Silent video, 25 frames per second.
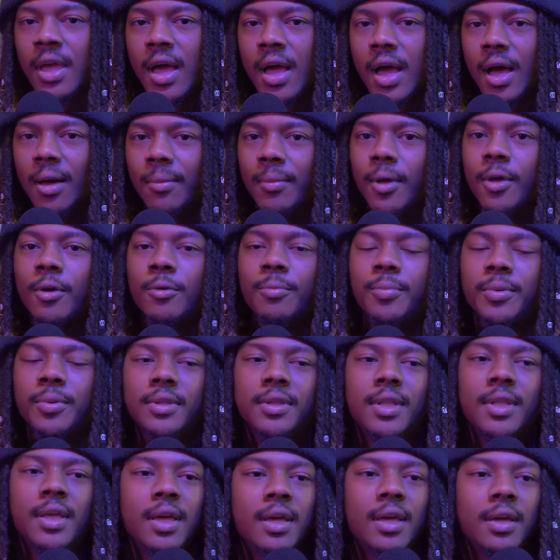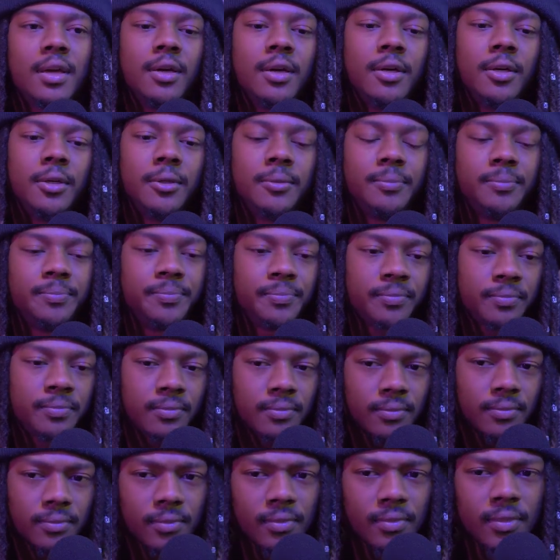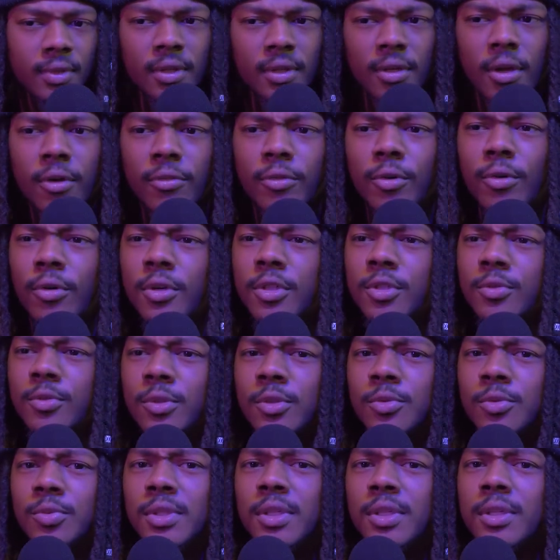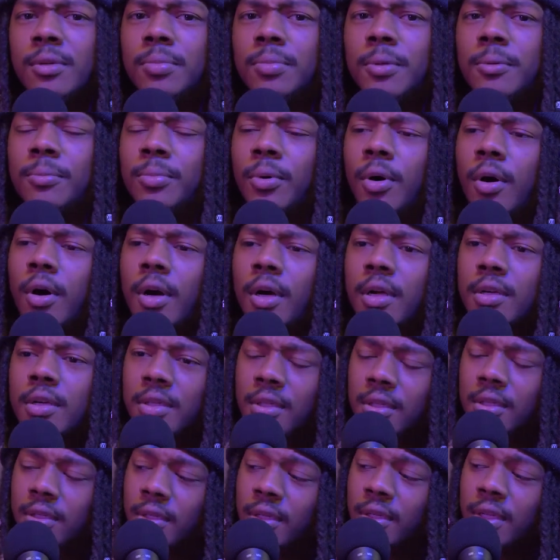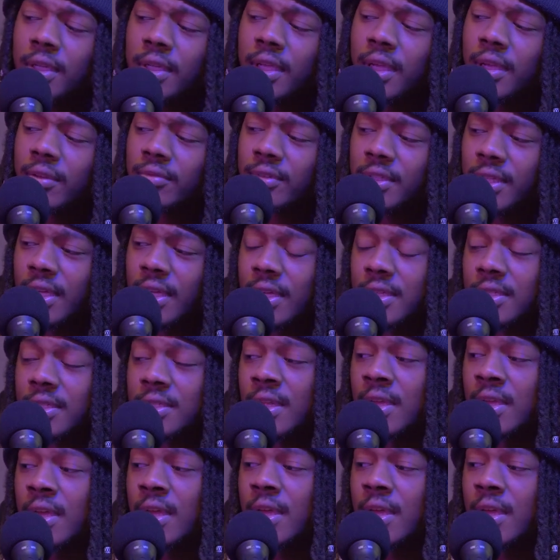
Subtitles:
I'm hoping that of course once we get people on here and have guests,